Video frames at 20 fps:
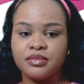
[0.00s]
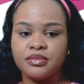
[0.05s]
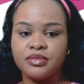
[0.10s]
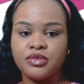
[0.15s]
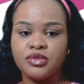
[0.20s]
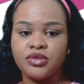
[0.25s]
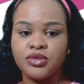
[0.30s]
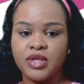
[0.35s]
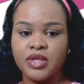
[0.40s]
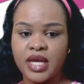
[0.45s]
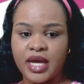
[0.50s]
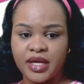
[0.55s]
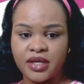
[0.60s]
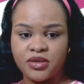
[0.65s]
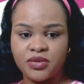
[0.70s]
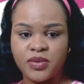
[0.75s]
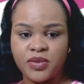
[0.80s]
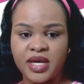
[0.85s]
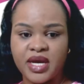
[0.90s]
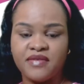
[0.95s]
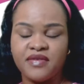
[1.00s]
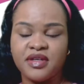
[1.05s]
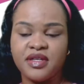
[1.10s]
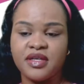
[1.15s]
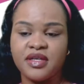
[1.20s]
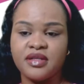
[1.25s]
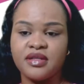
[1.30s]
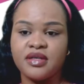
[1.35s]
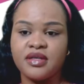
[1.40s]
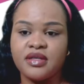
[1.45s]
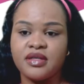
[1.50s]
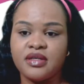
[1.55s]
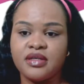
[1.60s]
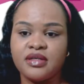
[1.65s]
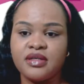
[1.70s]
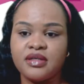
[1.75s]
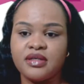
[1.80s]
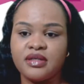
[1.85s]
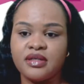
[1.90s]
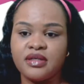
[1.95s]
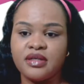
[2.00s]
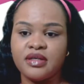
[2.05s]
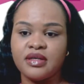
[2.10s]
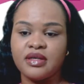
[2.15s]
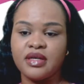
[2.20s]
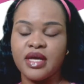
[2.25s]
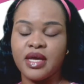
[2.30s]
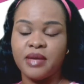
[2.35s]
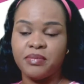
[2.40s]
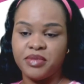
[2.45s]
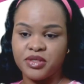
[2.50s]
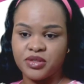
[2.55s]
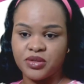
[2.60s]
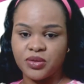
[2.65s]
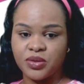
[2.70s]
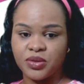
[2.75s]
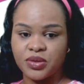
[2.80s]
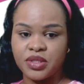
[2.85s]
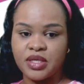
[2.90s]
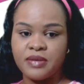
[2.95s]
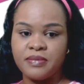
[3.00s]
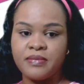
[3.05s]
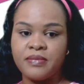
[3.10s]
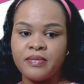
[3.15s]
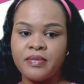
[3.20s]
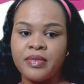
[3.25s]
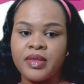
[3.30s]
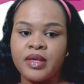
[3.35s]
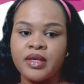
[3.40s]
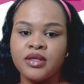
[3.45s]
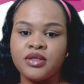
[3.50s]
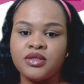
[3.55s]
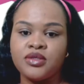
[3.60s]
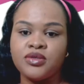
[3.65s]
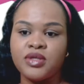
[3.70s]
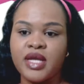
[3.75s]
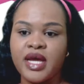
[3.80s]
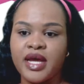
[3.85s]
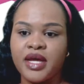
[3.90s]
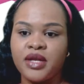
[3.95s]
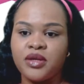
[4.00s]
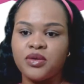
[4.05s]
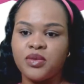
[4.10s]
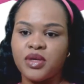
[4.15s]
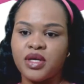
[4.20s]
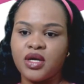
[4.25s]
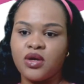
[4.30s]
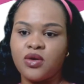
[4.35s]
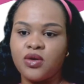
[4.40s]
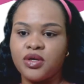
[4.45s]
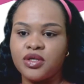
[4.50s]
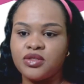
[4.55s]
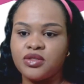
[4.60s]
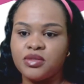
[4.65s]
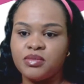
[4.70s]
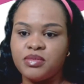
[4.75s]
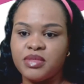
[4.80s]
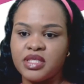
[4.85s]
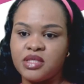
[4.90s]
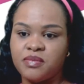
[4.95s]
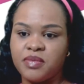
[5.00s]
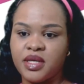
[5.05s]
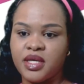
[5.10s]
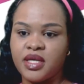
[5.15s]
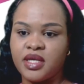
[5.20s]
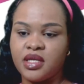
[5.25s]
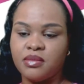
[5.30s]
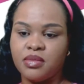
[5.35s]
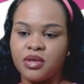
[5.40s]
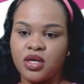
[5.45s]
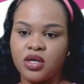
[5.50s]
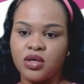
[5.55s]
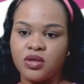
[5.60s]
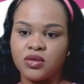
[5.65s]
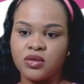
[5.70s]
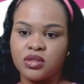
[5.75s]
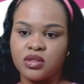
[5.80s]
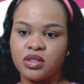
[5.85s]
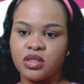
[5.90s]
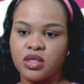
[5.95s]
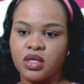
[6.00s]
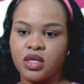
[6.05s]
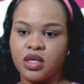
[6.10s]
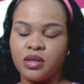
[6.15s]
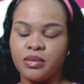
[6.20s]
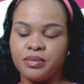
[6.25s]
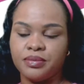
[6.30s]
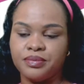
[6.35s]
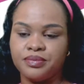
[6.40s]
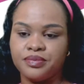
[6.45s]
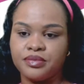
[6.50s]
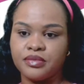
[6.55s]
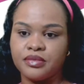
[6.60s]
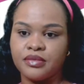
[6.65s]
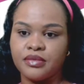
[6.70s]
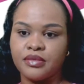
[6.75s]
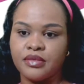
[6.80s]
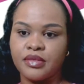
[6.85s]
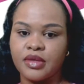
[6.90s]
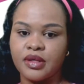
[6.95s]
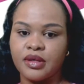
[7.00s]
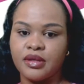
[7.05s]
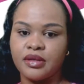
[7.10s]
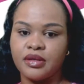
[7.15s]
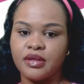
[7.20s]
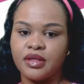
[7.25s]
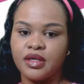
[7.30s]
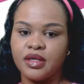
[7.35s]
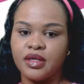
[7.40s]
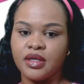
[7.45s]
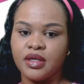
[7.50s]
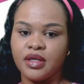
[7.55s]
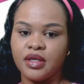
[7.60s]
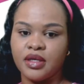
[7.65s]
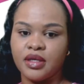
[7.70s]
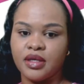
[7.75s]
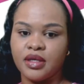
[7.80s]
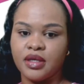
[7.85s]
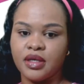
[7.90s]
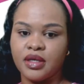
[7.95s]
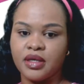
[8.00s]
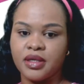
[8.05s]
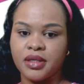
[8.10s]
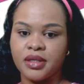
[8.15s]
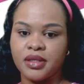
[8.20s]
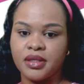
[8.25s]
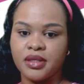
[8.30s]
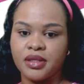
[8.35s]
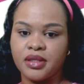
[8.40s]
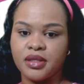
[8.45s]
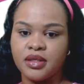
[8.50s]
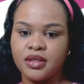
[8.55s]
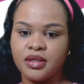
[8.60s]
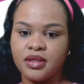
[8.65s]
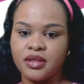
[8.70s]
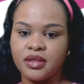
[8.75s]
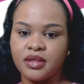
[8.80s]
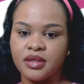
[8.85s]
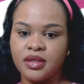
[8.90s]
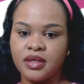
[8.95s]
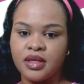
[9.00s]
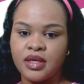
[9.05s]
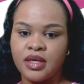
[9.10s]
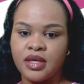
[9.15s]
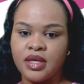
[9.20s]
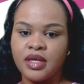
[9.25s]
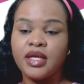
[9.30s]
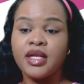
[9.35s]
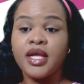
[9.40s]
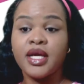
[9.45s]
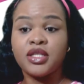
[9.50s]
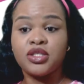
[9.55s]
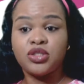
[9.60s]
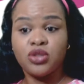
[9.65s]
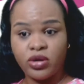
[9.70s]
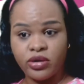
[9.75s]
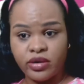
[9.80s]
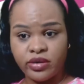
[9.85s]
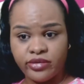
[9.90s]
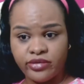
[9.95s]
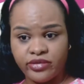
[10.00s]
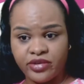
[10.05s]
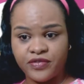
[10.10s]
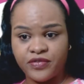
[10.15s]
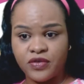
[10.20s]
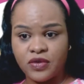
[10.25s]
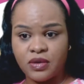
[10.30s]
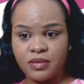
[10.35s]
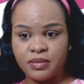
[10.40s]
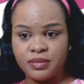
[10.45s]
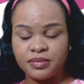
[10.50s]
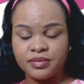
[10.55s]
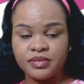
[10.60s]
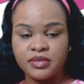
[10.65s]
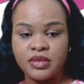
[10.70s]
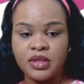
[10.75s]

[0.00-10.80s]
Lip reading: tonight we have another episode. Tonight we are going to be speaking about the electoral reform.